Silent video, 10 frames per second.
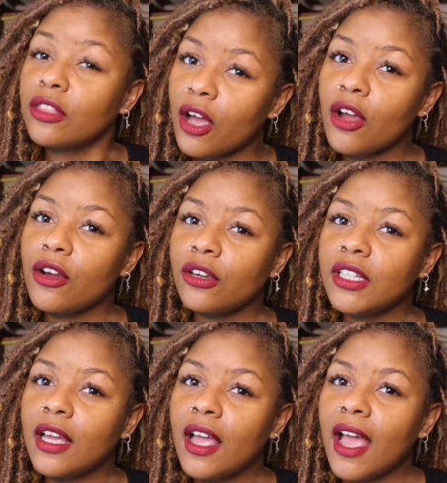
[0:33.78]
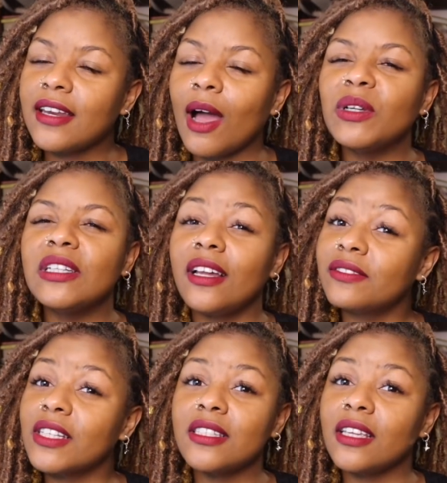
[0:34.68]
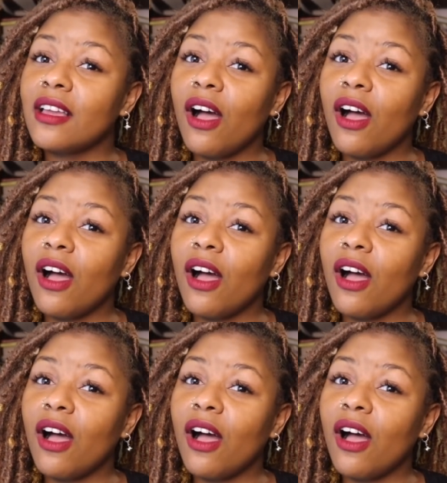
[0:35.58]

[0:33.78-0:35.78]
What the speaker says: 3rd, and I would love to see